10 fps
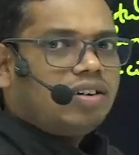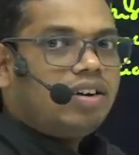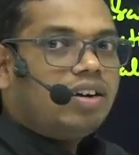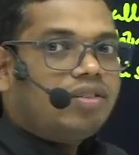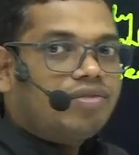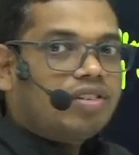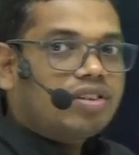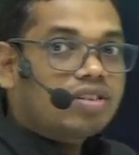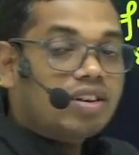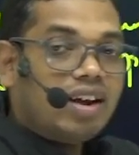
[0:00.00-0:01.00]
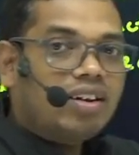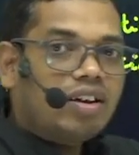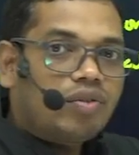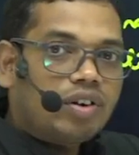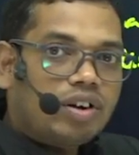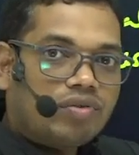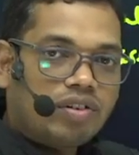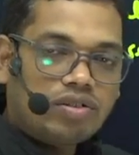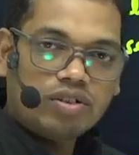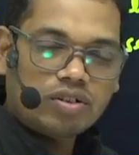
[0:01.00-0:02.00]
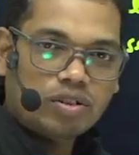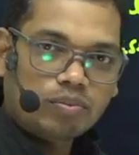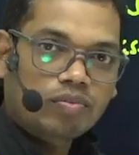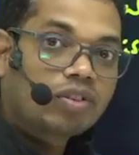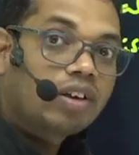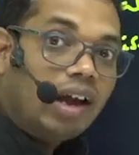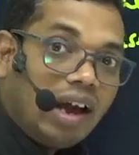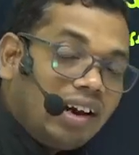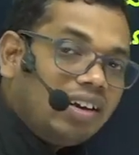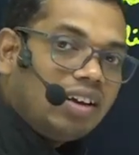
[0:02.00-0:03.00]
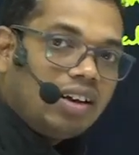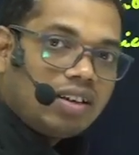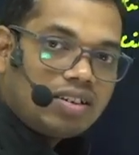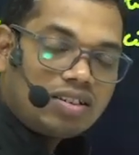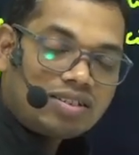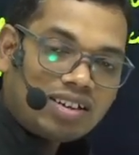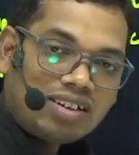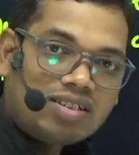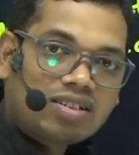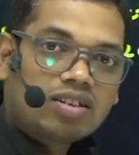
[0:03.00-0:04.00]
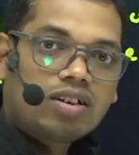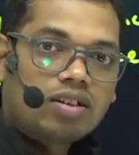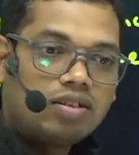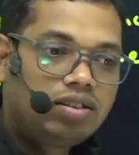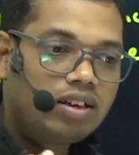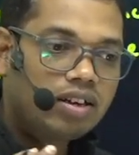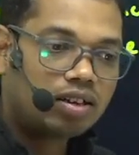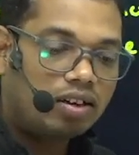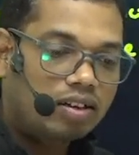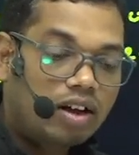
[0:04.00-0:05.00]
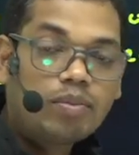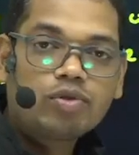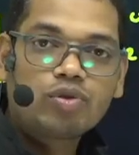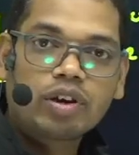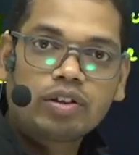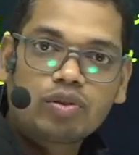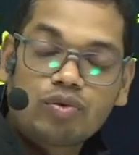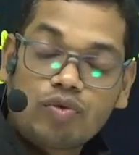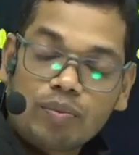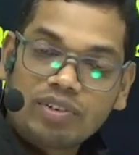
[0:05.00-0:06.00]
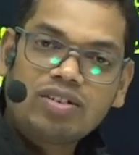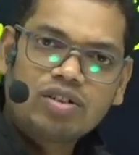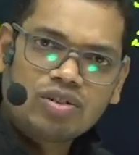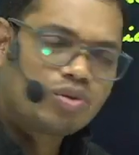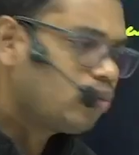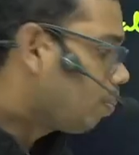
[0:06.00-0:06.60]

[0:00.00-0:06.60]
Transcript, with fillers: dedifferentiation, and redifferentiation. And cells, they come together to form the tissue.